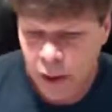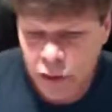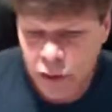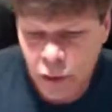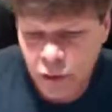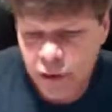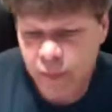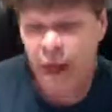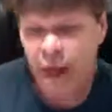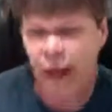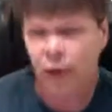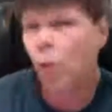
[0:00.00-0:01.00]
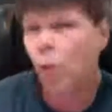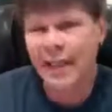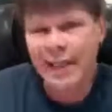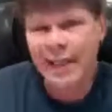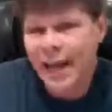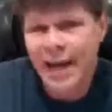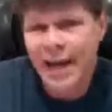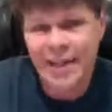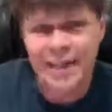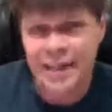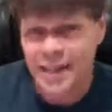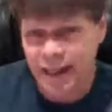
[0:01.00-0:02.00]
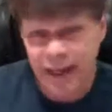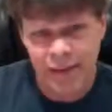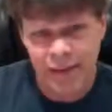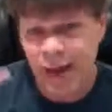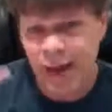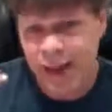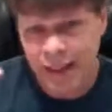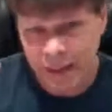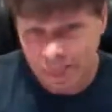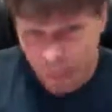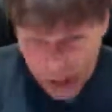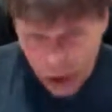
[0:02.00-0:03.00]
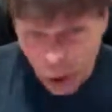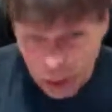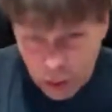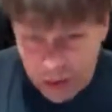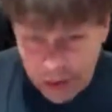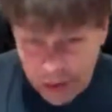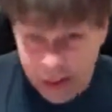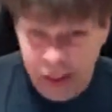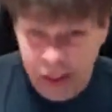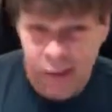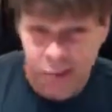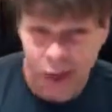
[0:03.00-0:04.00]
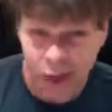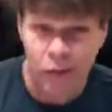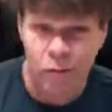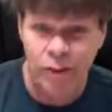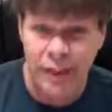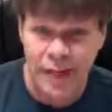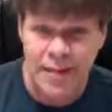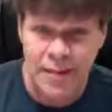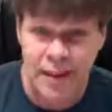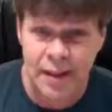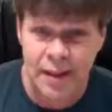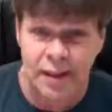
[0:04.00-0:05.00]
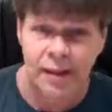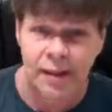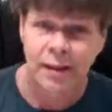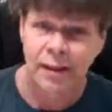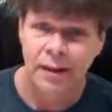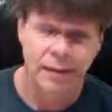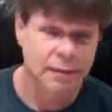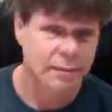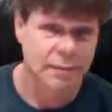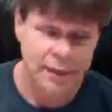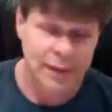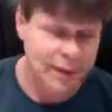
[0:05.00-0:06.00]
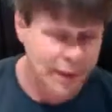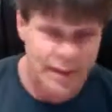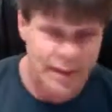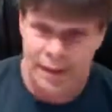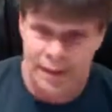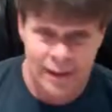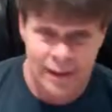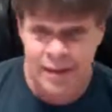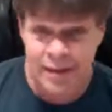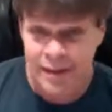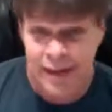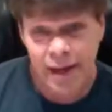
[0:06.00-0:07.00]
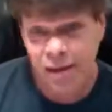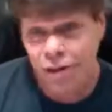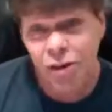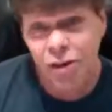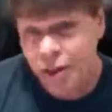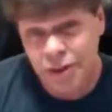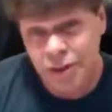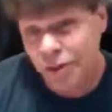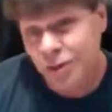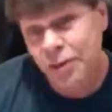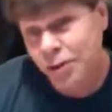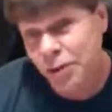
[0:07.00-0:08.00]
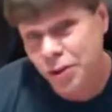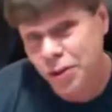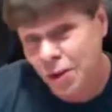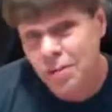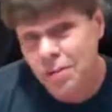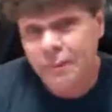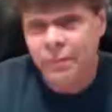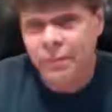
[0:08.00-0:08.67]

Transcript: And so to me, I don't want to guess, because again, my own thinking, my own guessing isn't that good, you know?